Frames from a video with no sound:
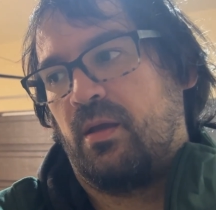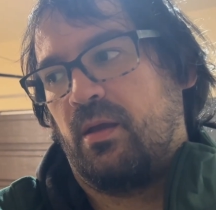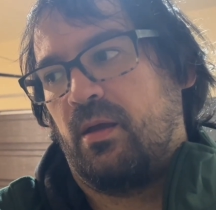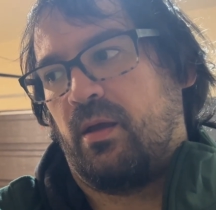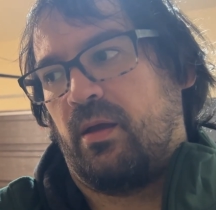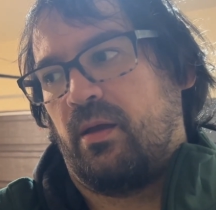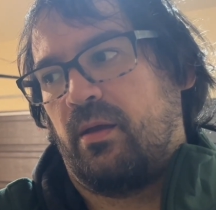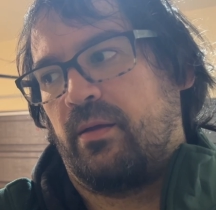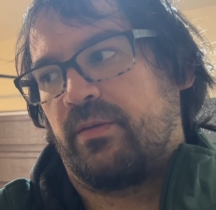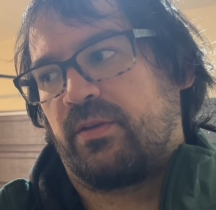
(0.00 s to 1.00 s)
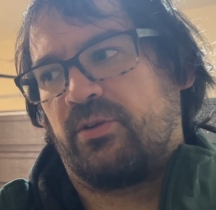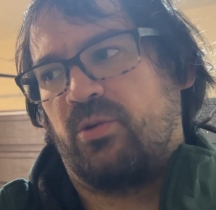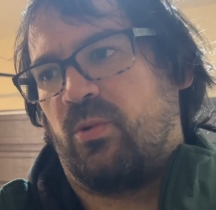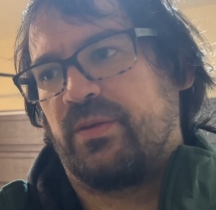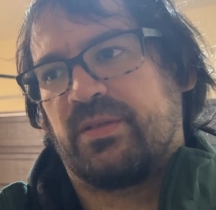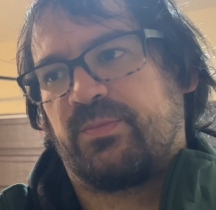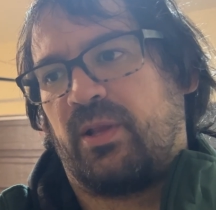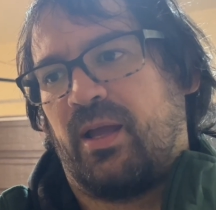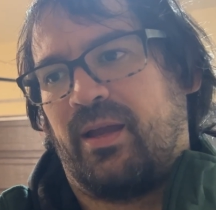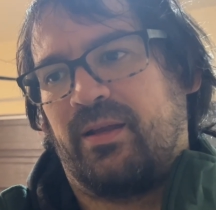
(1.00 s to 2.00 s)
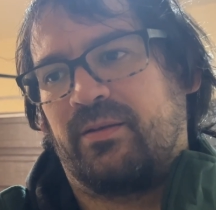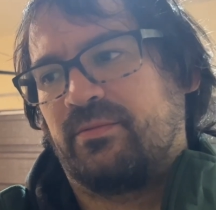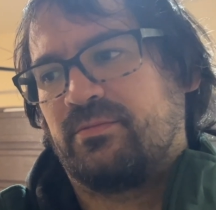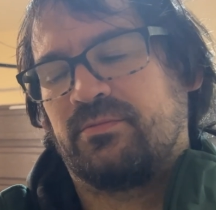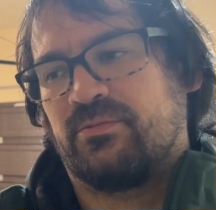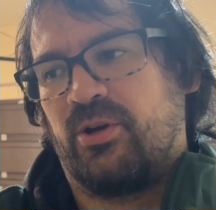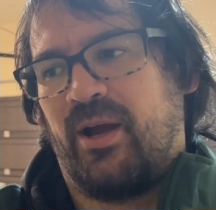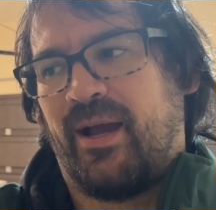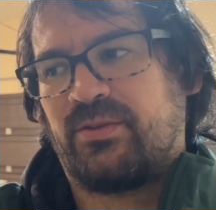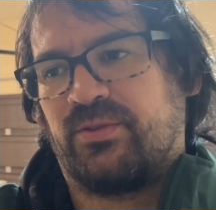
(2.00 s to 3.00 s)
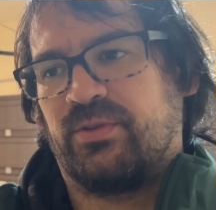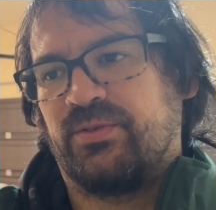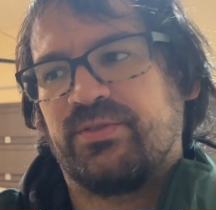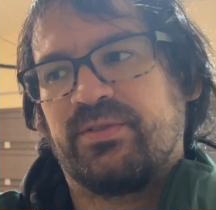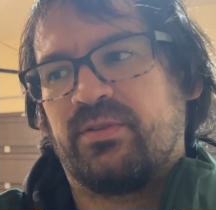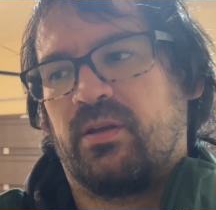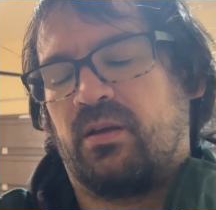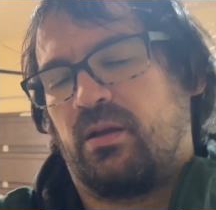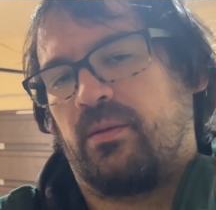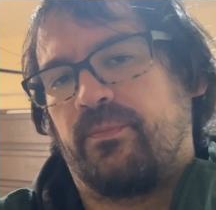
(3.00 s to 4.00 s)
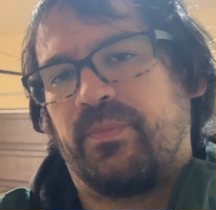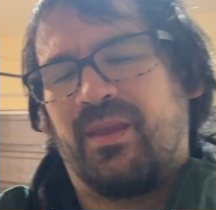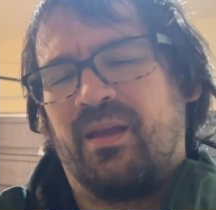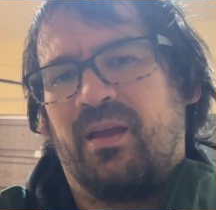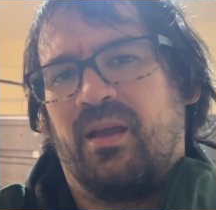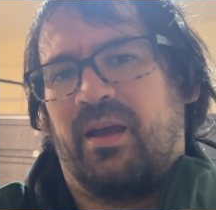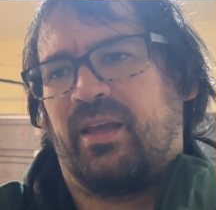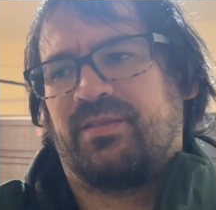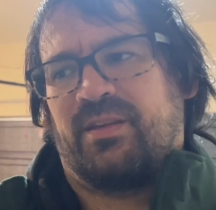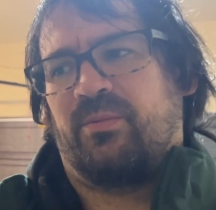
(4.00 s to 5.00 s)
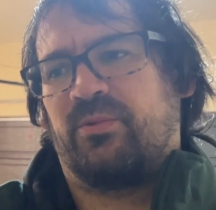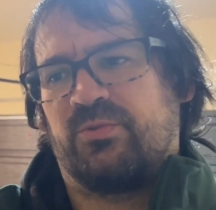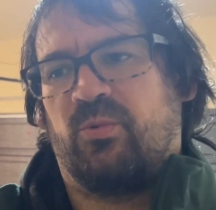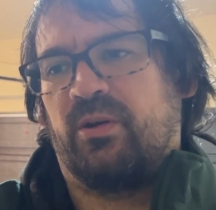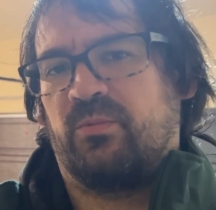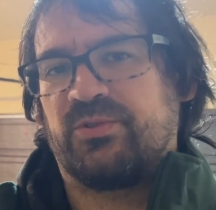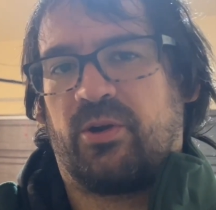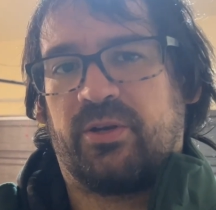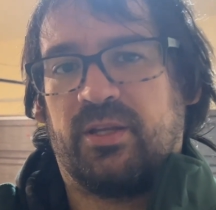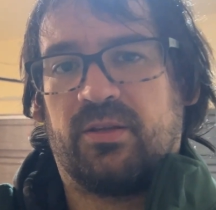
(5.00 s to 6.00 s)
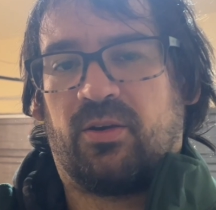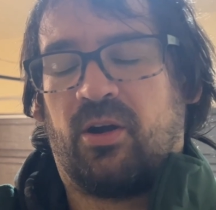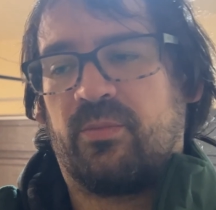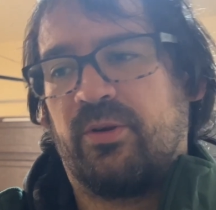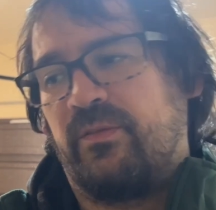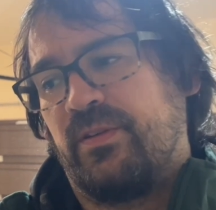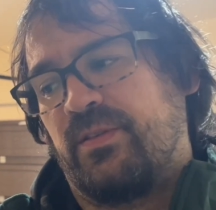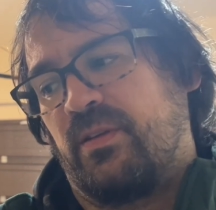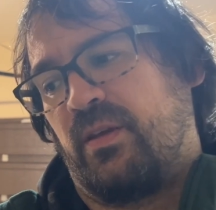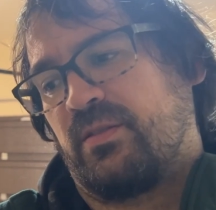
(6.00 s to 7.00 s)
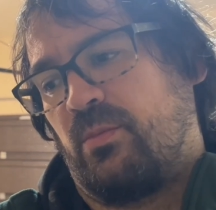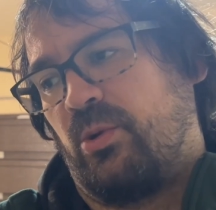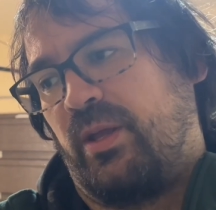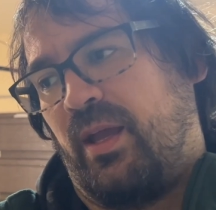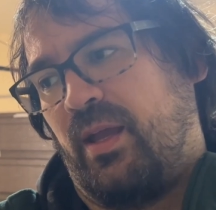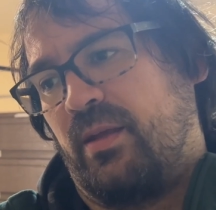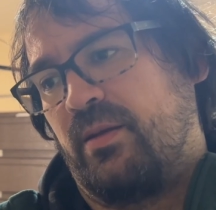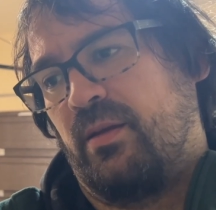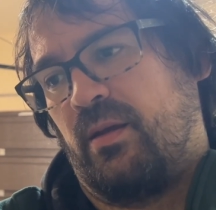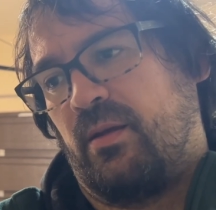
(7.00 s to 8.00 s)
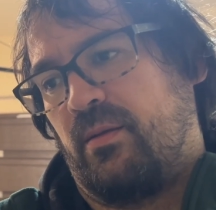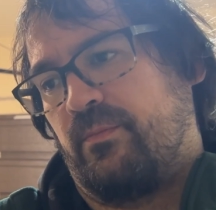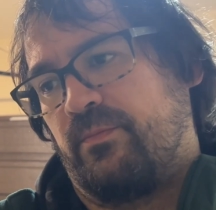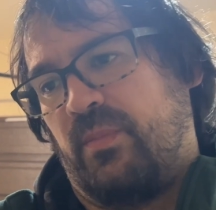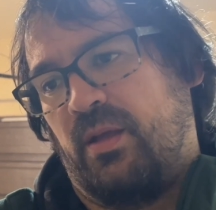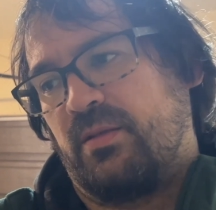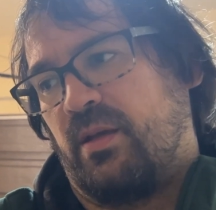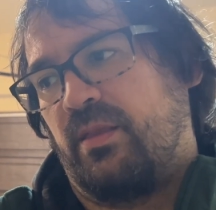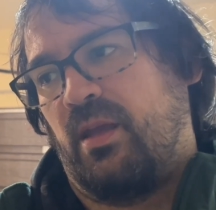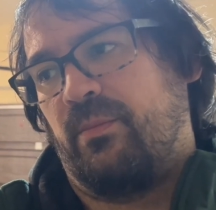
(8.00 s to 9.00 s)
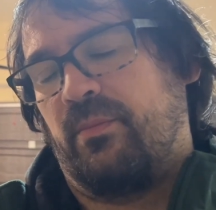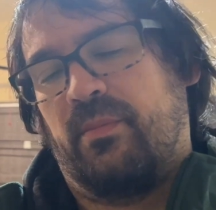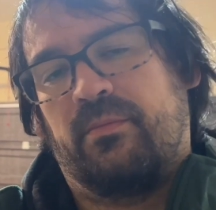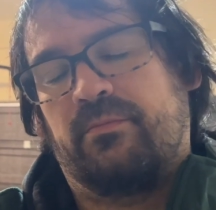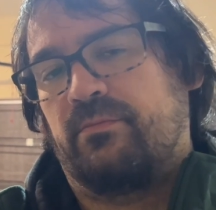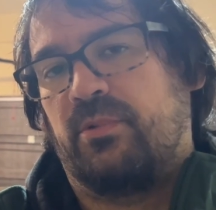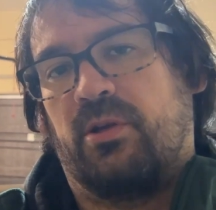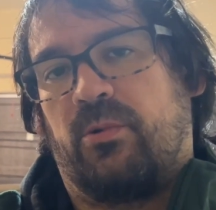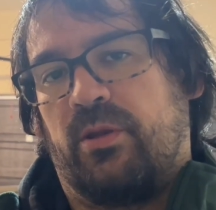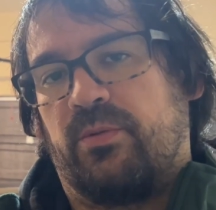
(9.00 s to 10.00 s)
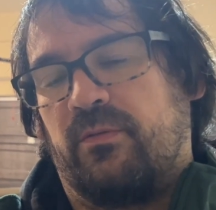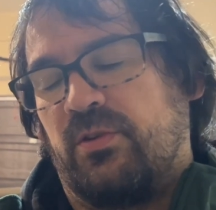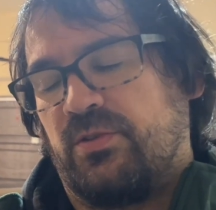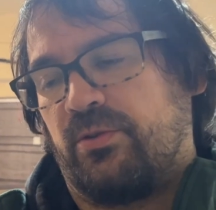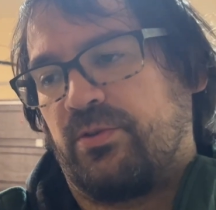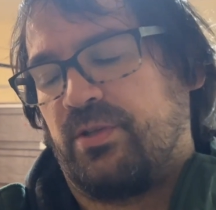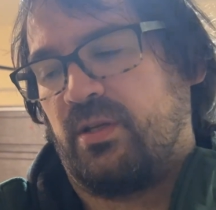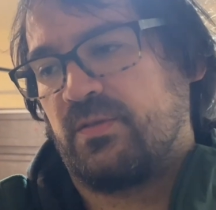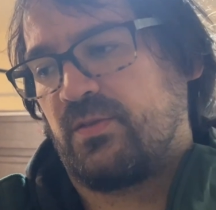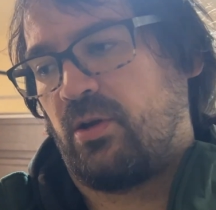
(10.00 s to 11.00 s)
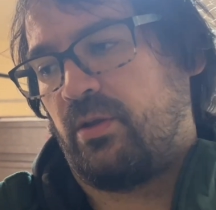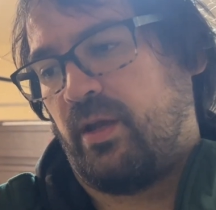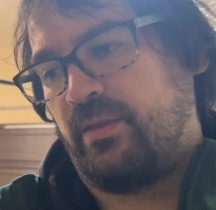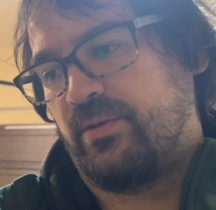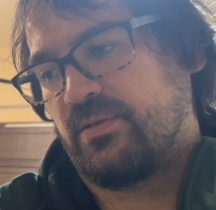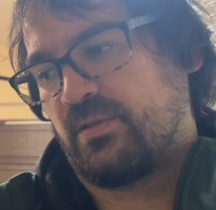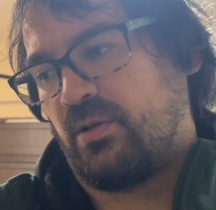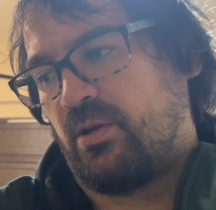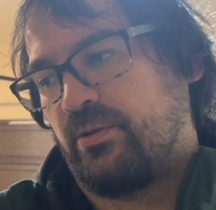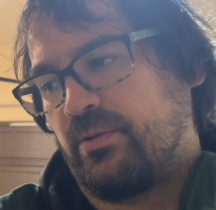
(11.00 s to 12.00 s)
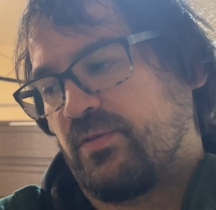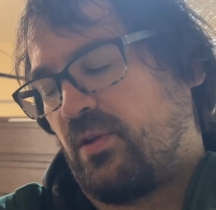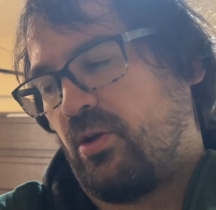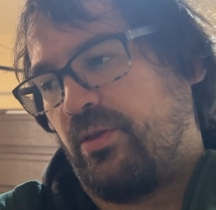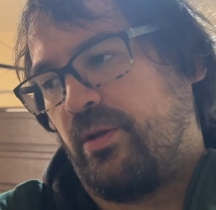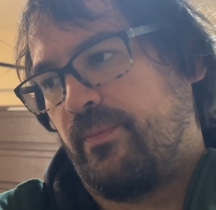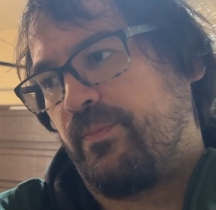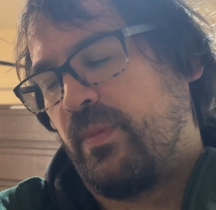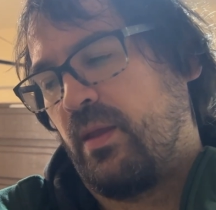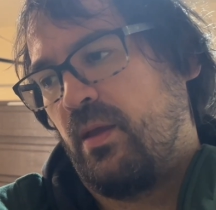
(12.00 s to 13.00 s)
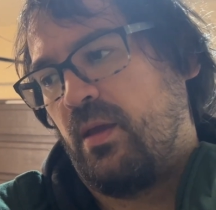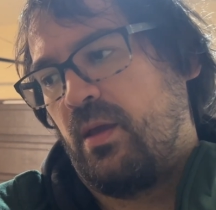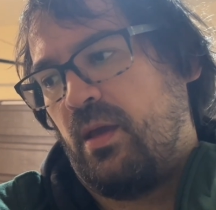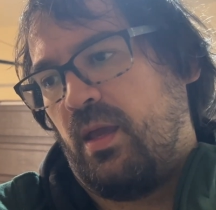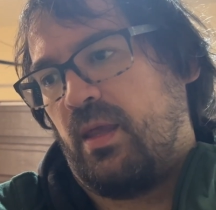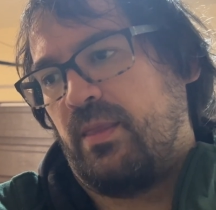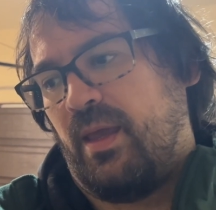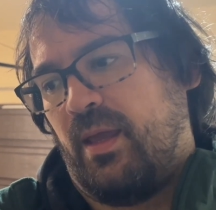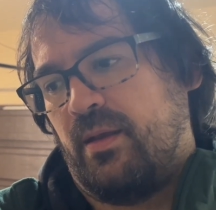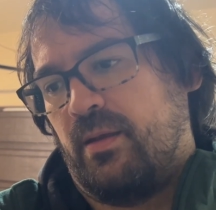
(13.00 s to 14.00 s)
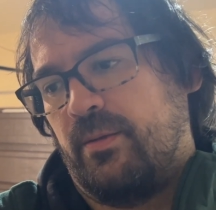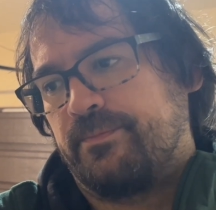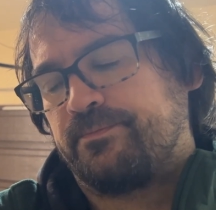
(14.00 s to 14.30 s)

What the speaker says: 31 spline rear axles. I guess that was what was already in the car previously. Like someone had done them. One of the previous owners had those installed or installed them, and then